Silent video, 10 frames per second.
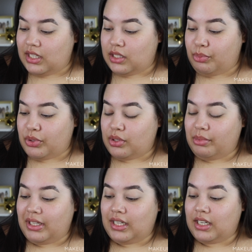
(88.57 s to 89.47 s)
It's supposed to
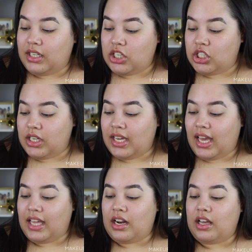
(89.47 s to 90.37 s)
be conditioning,
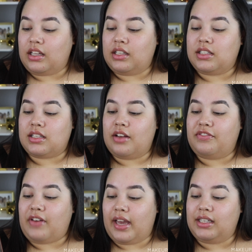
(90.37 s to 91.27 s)
and it's a
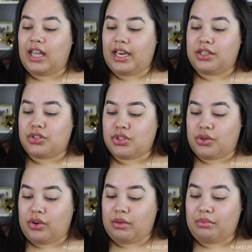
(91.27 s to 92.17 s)
fine line
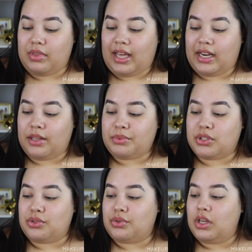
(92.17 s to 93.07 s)
serum that helps
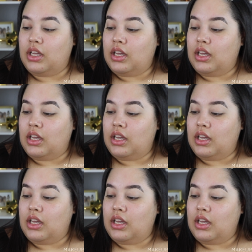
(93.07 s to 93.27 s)
to